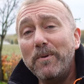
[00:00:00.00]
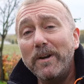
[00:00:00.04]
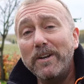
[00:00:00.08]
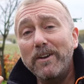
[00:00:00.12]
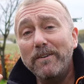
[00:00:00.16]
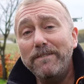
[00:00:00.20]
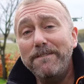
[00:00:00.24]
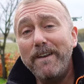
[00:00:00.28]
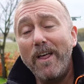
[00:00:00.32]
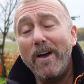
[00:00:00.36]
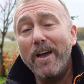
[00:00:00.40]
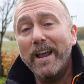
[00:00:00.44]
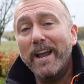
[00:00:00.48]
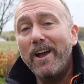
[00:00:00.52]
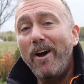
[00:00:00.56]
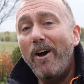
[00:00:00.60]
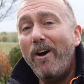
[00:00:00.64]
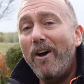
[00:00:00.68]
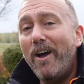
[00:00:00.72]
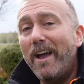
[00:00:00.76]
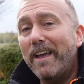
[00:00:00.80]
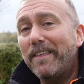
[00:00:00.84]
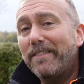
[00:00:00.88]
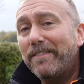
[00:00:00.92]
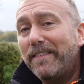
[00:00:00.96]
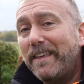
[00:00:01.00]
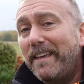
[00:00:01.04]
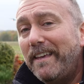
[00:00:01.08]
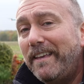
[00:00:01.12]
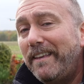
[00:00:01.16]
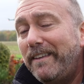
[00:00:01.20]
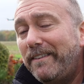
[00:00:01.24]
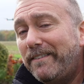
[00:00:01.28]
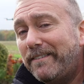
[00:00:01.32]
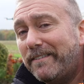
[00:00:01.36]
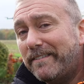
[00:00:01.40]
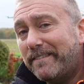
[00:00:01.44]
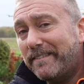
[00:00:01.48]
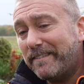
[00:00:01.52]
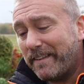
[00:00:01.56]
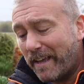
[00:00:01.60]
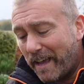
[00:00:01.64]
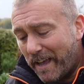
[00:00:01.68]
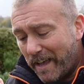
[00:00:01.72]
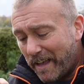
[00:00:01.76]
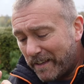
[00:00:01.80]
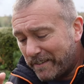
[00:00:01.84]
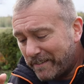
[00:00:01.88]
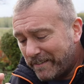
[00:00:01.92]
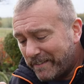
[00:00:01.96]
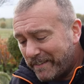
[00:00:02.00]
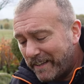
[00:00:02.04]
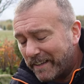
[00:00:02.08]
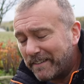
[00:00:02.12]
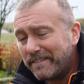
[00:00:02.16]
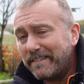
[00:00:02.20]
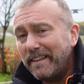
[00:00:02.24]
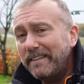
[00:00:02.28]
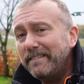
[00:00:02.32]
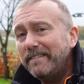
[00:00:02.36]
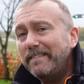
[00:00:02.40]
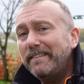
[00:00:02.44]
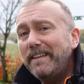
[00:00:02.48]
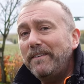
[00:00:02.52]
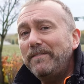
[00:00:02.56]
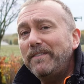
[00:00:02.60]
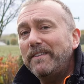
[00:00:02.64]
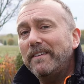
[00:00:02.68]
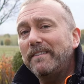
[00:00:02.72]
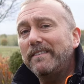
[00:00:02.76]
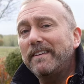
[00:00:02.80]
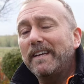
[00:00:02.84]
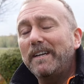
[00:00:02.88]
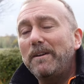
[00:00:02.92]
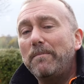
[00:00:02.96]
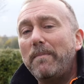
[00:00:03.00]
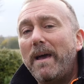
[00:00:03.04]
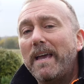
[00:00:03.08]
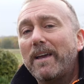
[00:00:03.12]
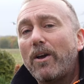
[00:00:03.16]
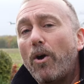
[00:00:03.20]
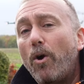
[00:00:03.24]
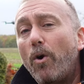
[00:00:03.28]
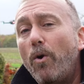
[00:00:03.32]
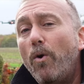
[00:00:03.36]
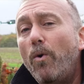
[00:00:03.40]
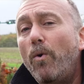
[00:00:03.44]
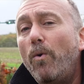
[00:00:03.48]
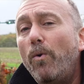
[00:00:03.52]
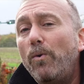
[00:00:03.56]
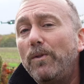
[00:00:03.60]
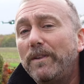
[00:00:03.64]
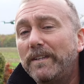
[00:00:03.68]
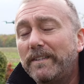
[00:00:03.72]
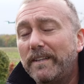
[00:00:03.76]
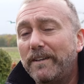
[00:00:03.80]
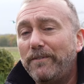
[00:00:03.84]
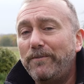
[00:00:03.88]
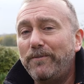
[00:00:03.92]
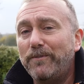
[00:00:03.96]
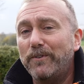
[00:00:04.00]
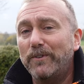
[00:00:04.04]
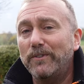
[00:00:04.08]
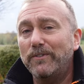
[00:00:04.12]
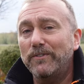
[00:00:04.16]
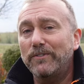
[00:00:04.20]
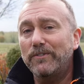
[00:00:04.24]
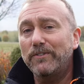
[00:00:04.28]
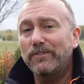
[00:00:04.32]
when you're flying high, these stick sensitivities are going to make all the difference.